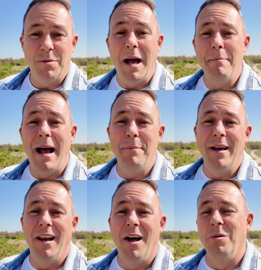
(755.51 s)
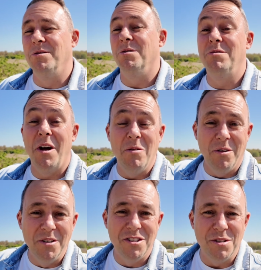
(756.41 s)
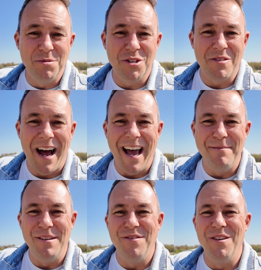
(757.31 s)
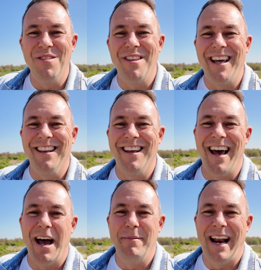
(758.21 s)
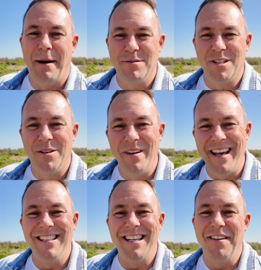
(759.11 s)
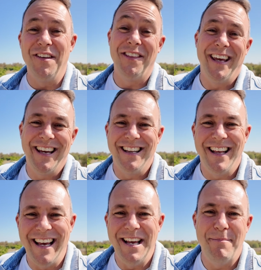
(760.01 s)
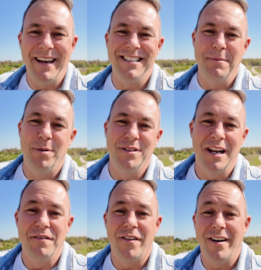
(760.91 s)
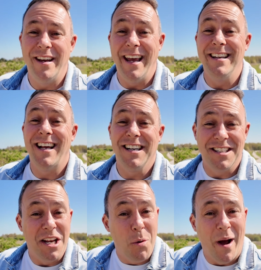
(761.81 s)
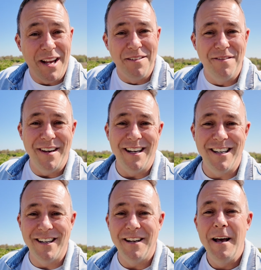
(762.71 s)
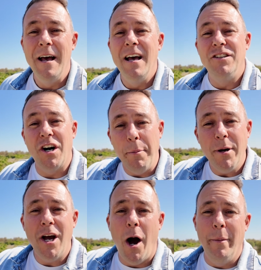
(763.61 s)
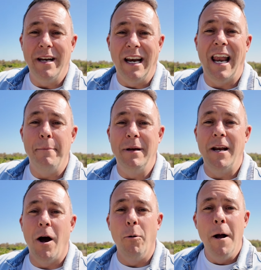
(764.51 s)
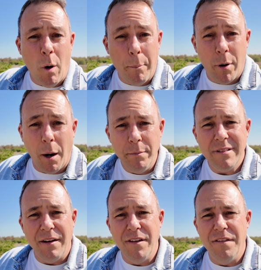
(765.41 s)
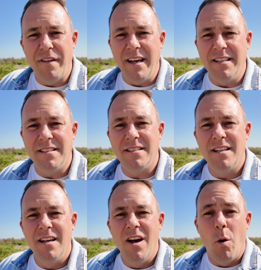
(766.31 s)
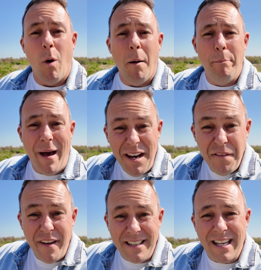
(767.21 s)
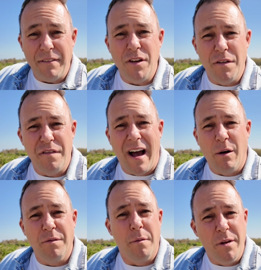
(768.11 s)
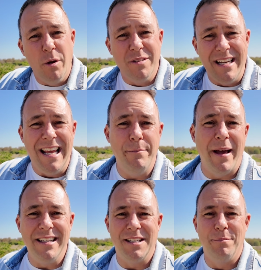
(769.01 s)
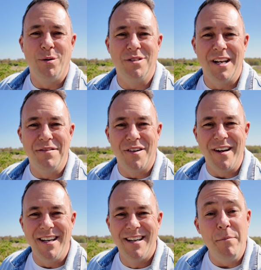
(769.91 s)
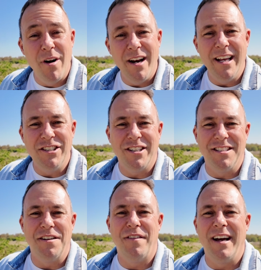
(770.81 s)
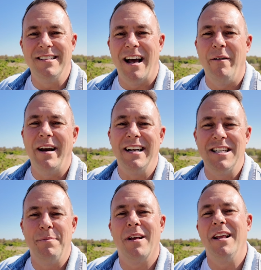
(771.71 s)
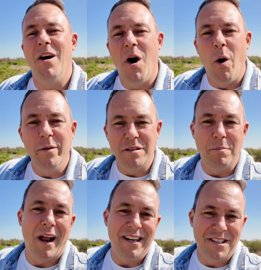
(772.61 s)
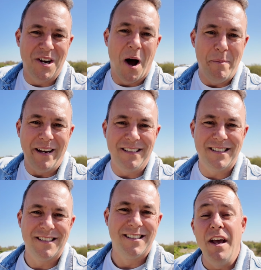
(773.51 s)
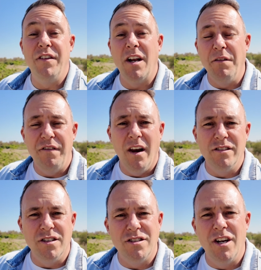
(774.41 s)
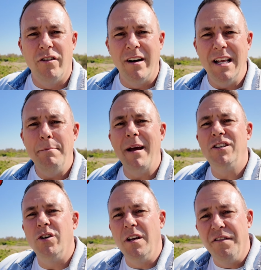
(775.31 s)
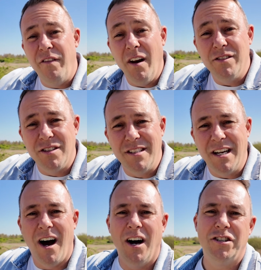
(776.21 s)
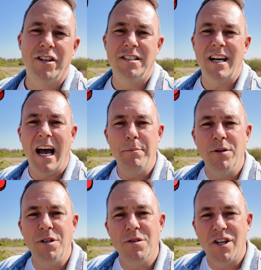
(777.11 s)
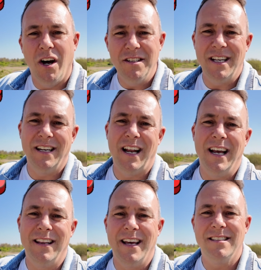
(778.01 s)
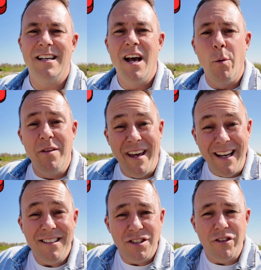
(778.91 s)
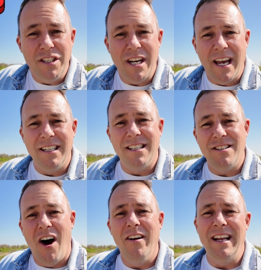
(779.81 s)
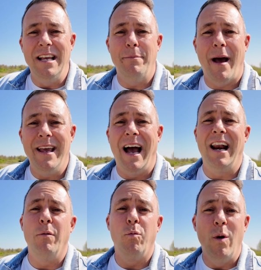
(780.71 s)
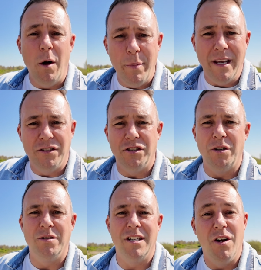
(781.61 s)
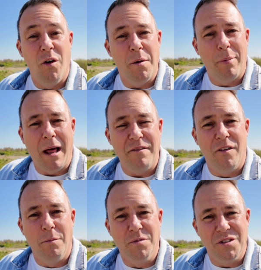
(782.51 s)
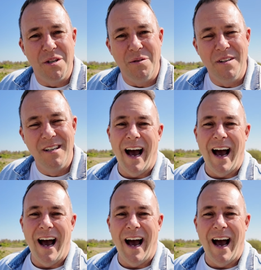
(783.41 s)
So I might be alone, so don't unsubscribe if you think that I'm an absolute idiot for thinking that eBay Simple Delivery is actually quite convenient. Drop a comment and let me know, what problems have you faced? What benefits have you found from using eBay Simple Delivery? I'm really interested to find out, and I typically always reply to comments. If you don't follow Dusty already, make sure you follow Dusty Cartridge. I produce content like this with industry changes on eBay, and I will be introducing other platforms soon.